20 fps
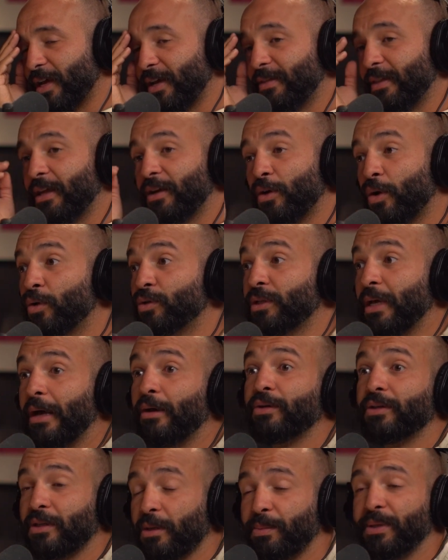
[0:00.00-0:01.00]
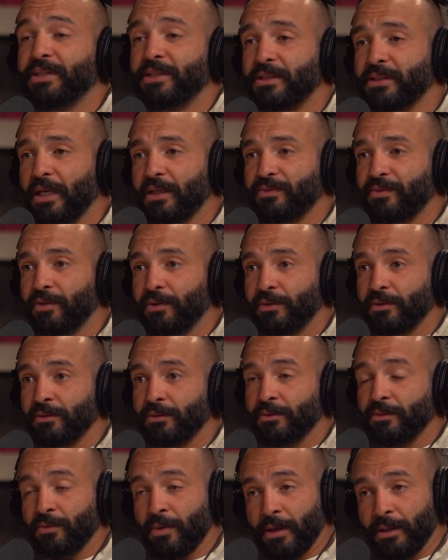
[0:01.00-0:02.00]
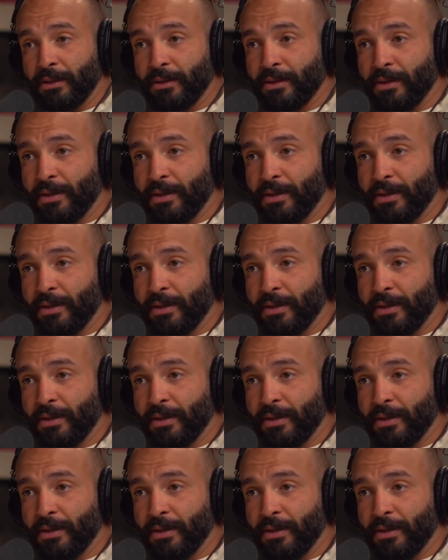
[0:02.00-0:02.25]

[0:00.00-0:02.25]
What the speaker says: and then goes out to be successful, right?